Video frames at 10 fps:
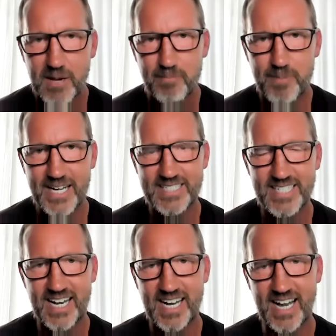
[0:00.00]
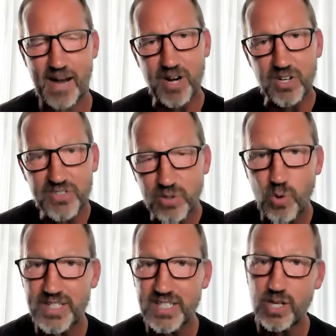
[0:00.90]
But uh, I'm also
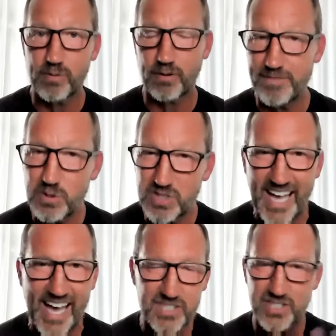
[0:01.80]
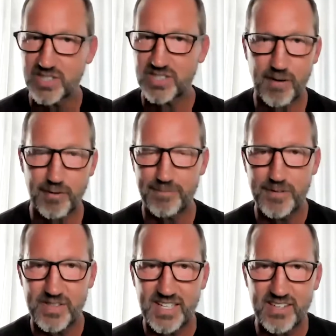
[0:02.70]
going to go over a few stats, just cover a
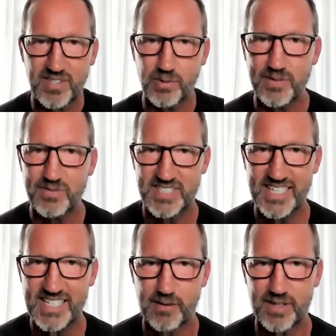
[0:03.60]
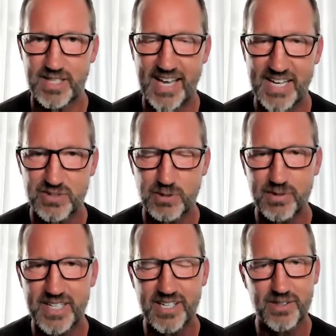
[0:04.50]
few things that we've seen over the last three,
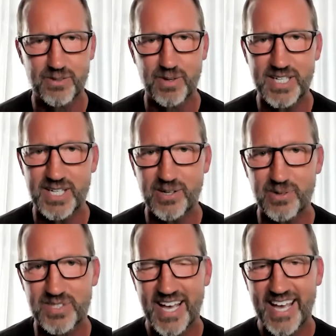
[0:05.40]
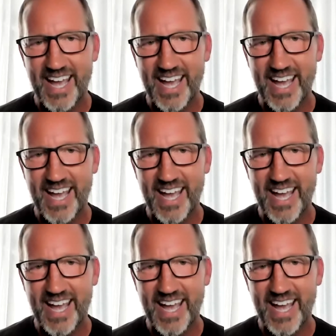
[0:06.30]
year, three years.